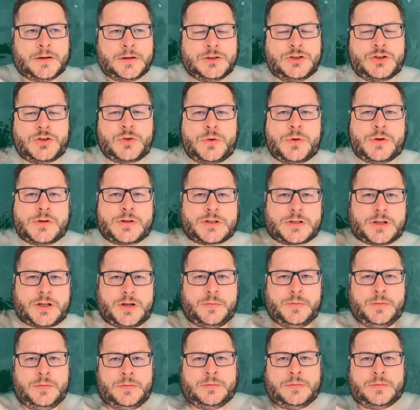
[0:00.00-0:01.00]

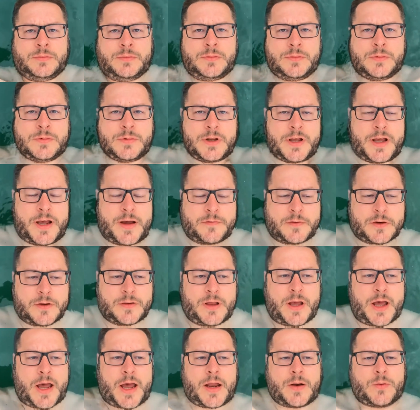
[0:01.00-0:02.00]
Jerusalem. After
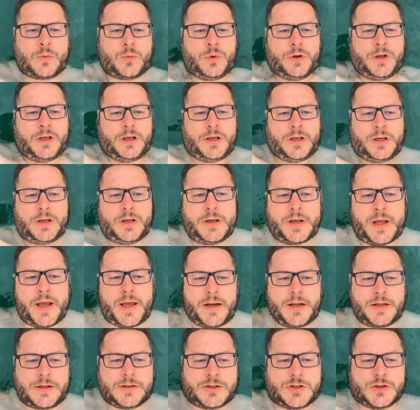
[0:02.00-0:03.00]
that, we
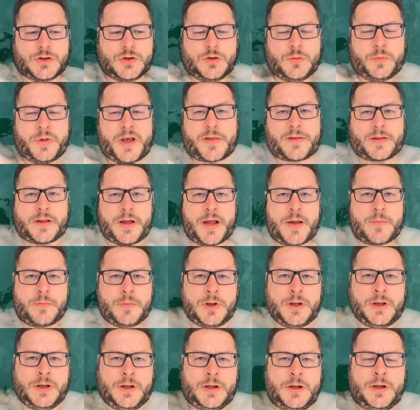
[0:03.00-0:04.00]
headed to Bethlehem
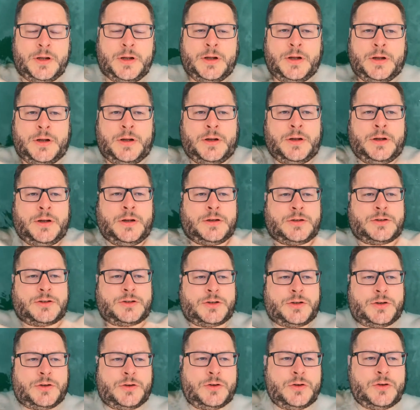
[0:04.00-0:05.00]

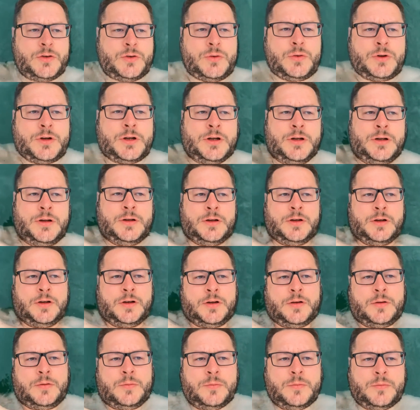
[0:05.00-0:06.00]
to
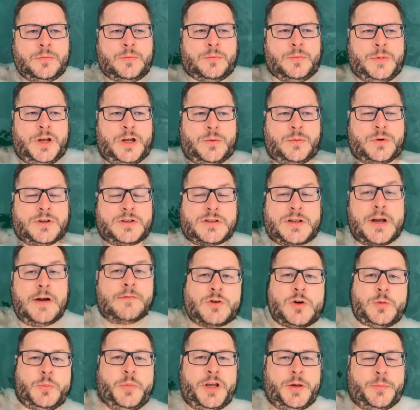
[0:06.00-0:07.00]
meet with
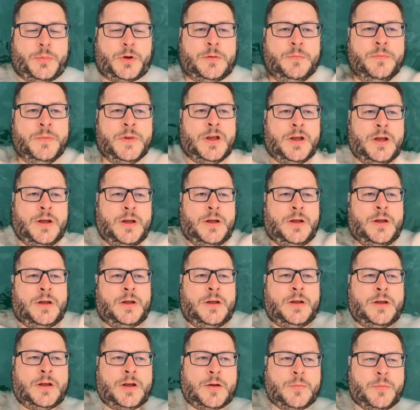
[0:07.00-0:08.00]
several people.
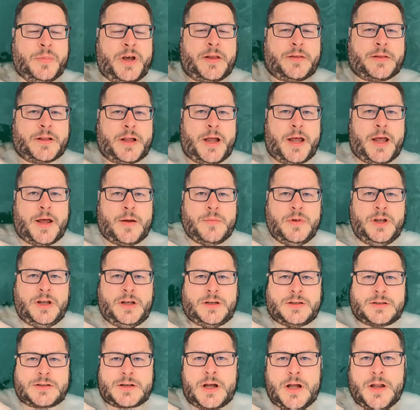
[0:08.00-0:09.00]
Bethlehem
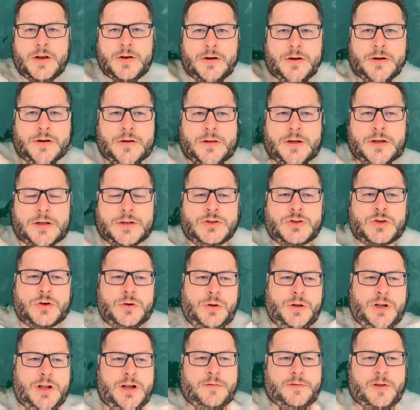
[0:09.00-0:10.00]
is under the
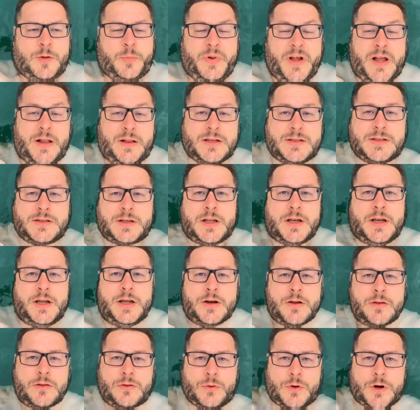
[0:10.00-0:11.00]
control of the
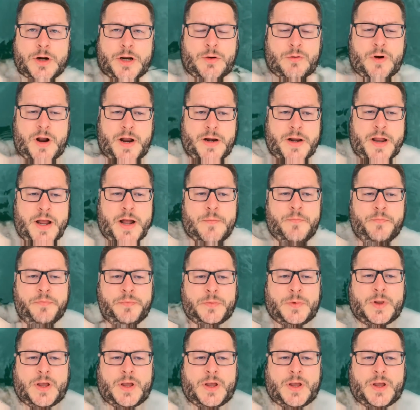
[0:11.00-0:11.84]
Palestinian Authority right now.